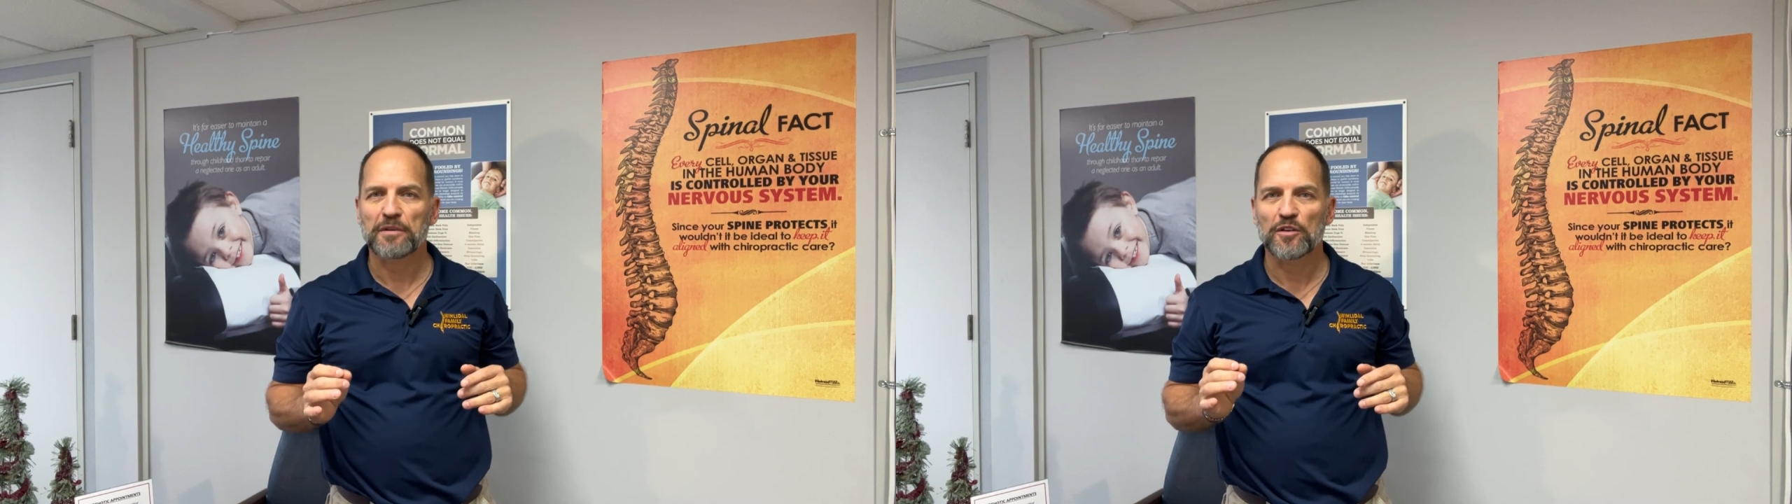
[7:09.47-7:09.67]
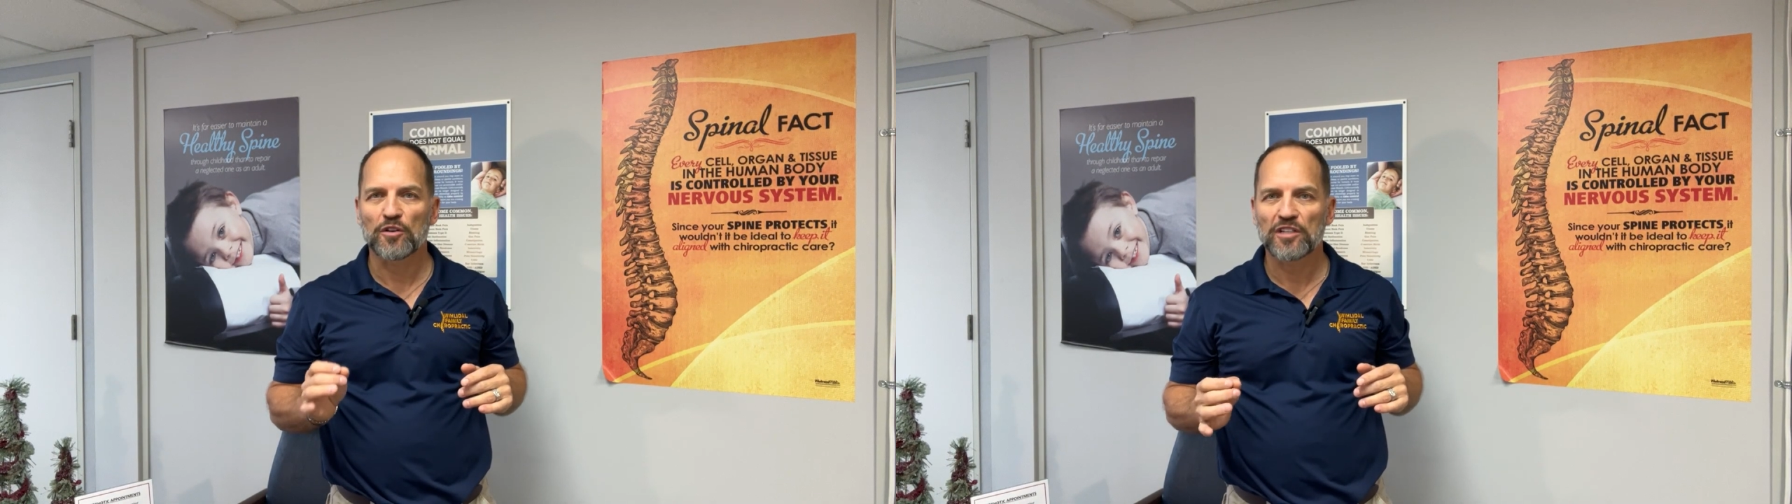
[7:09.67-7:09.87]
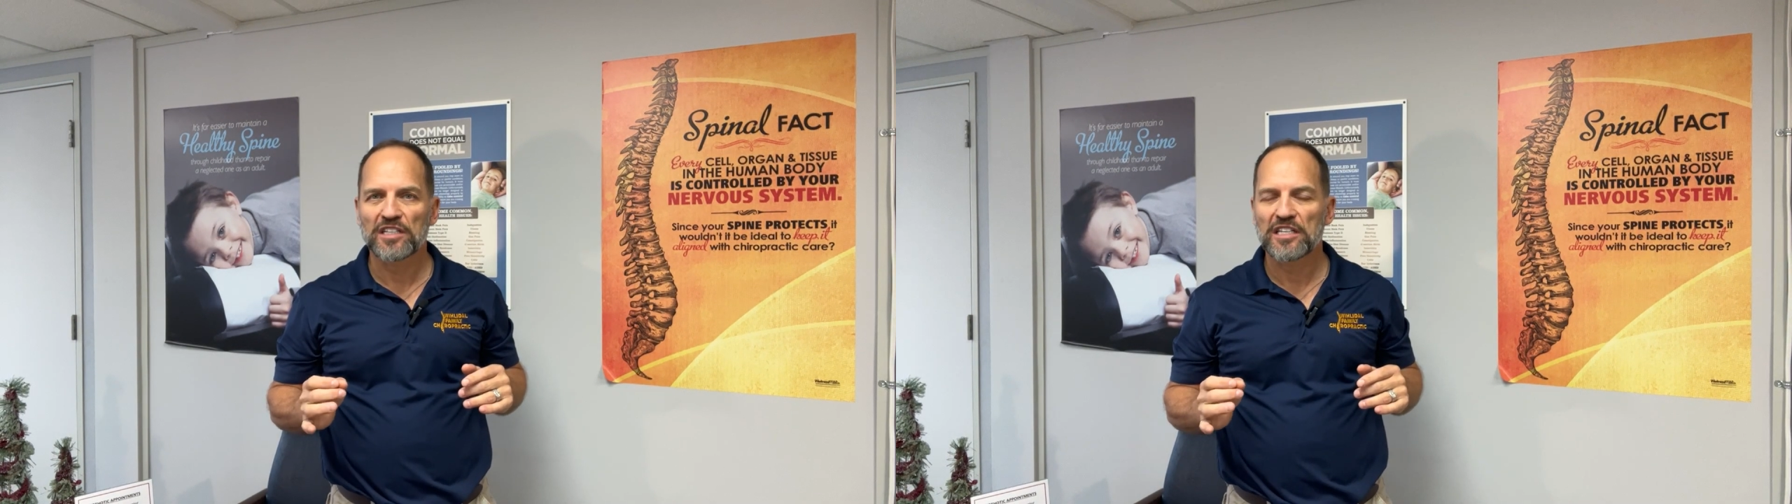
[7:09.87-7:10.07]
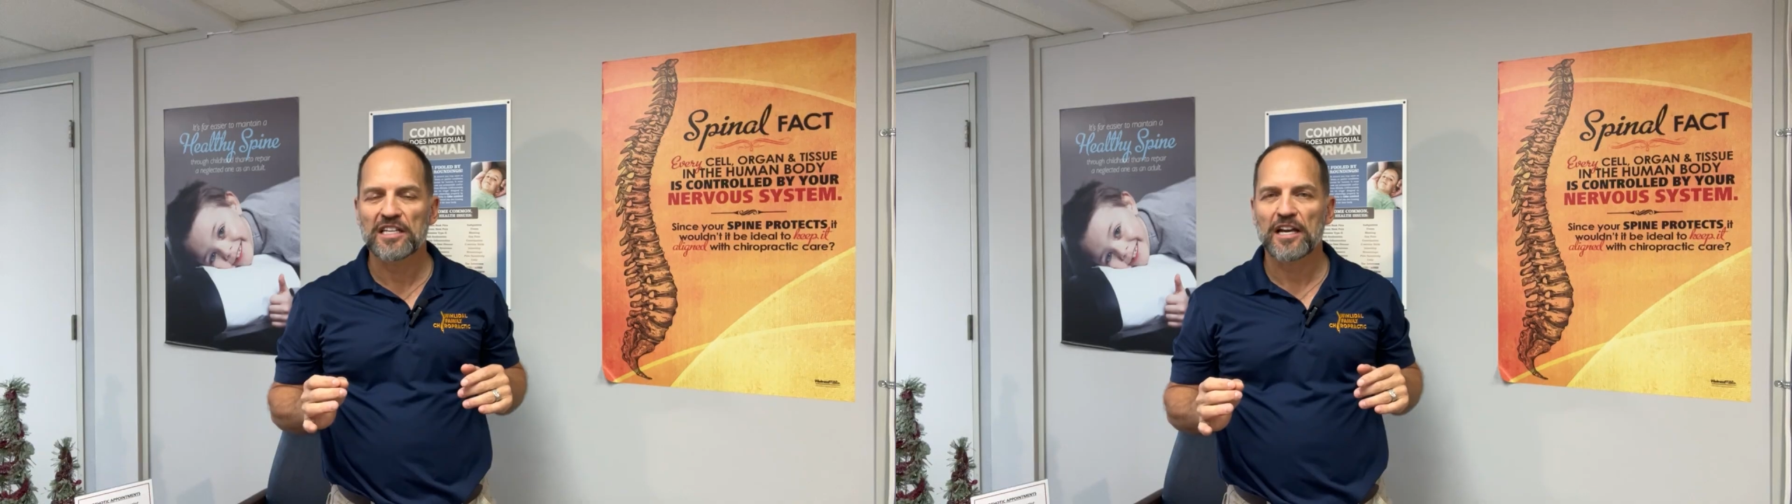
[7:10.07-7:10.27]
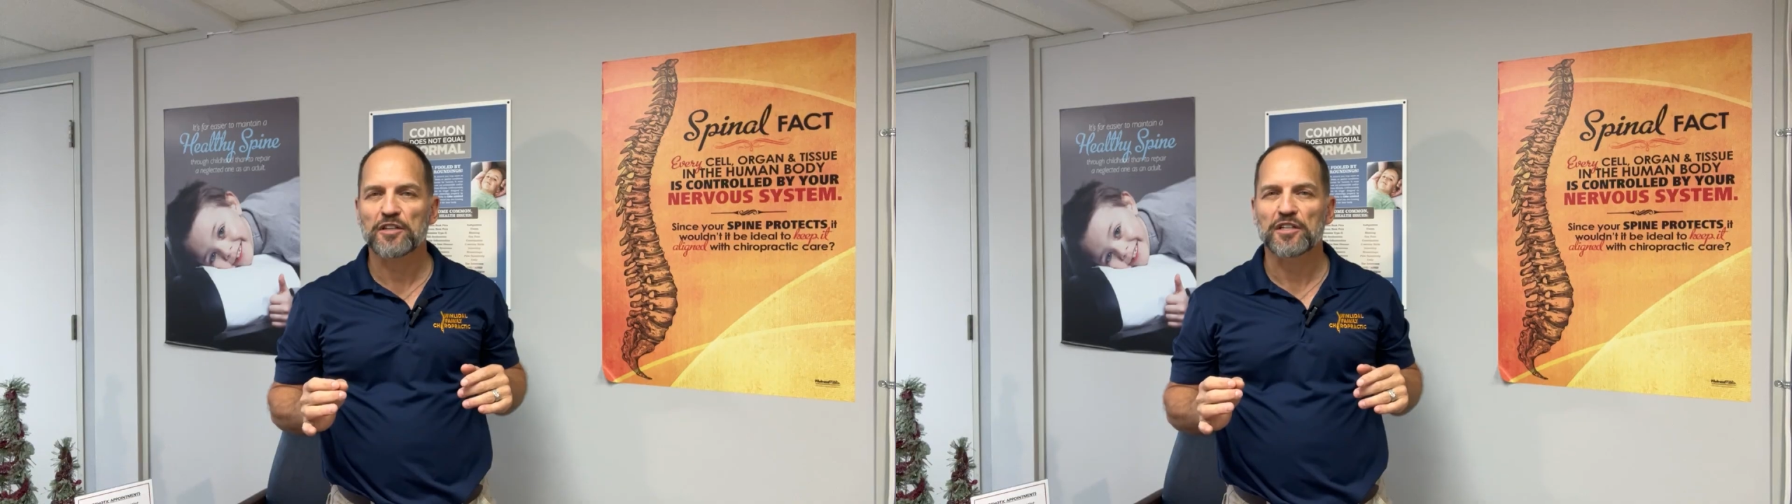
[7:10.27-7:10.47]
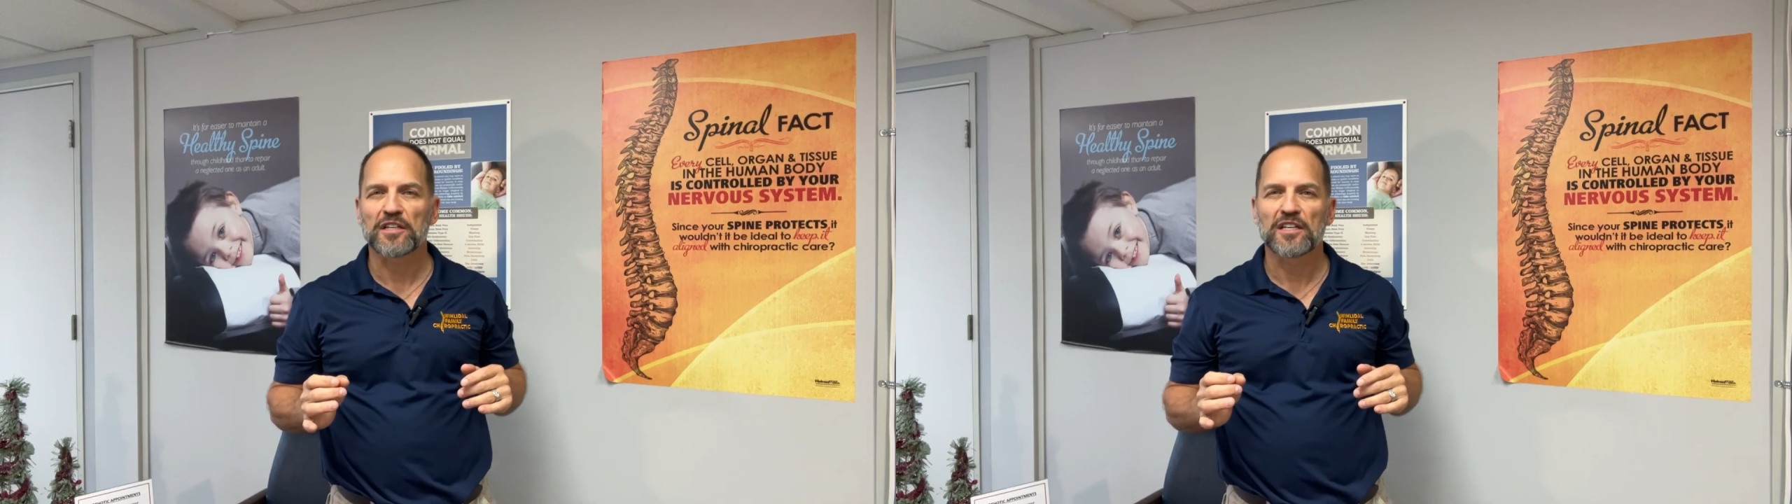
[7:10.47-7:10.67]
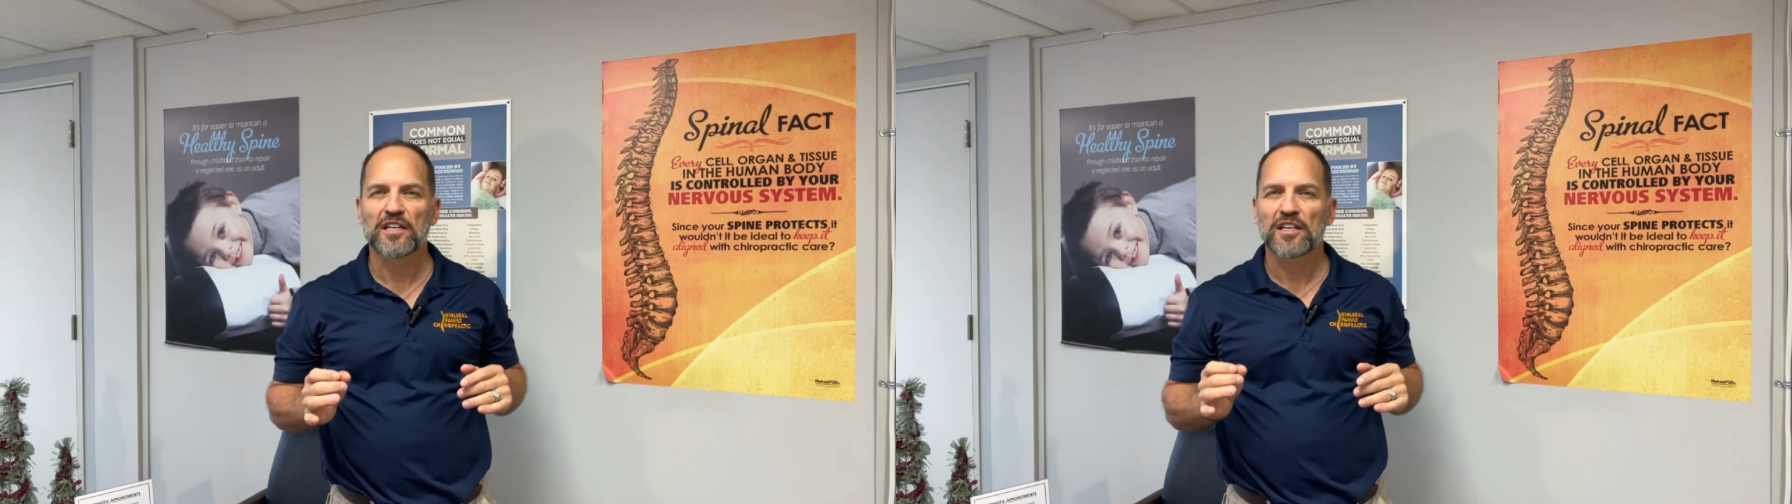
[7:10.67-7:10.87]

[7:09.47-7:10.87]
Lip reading: in early detection